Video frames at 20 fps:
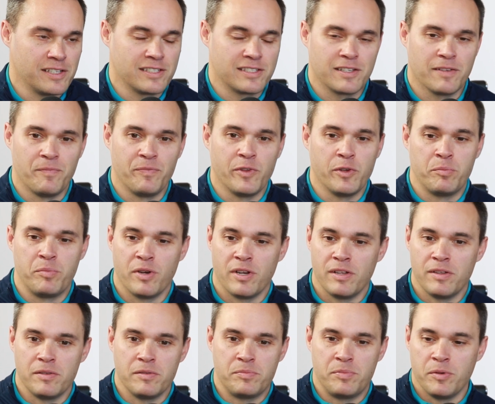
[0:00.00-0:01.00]
You
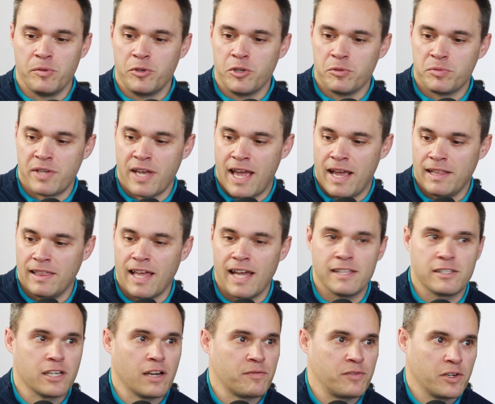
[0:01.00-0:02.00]
put the two groups hang
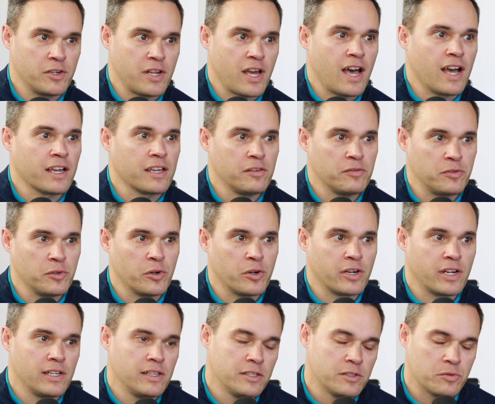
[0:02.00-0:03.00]
lights off their dock in
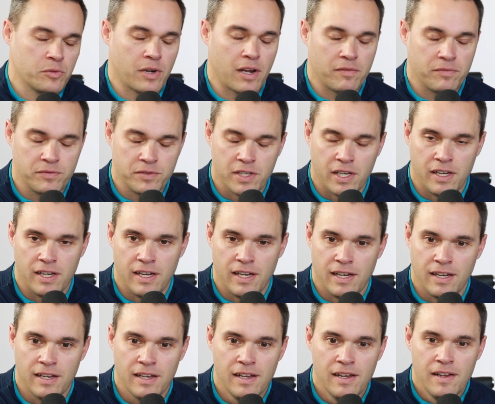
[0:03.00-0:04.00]
Florida, at least where I've seen it,
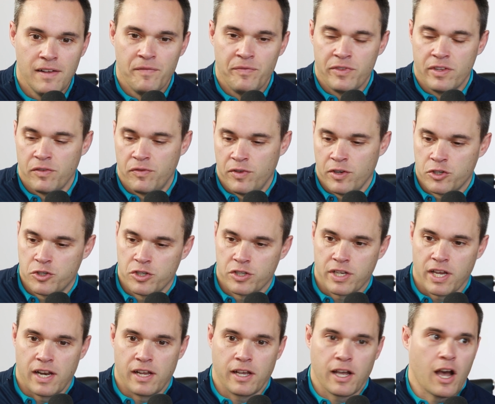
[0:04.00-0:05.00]
and the fish
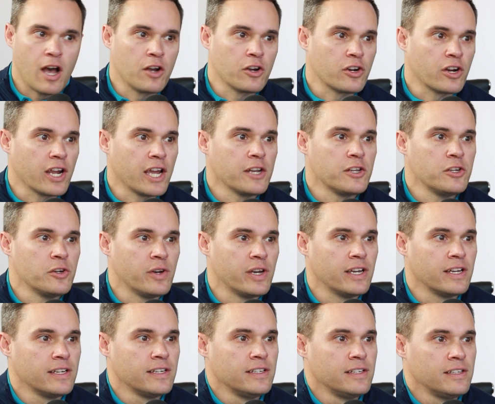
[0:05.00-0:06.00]
just kind of congregate to it.